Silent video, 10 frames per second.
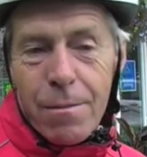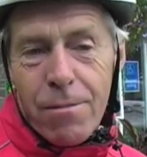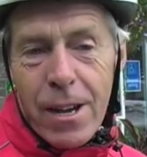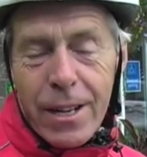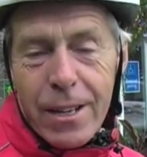
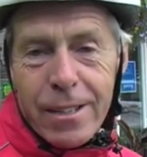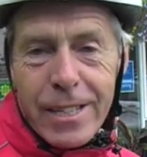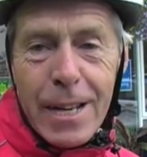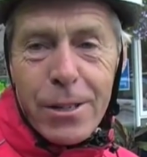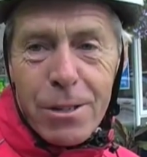riding
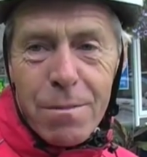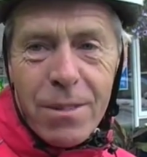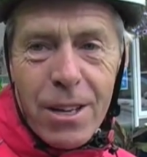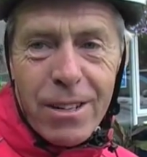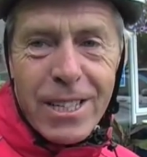tandem,
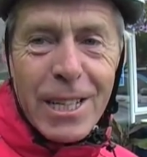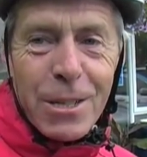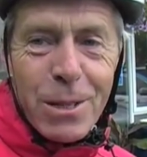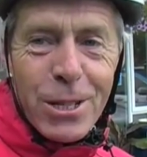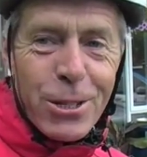the only
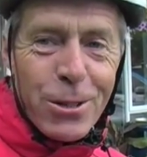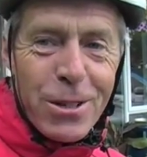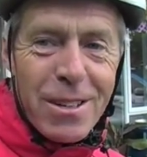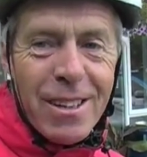tandem in the tour.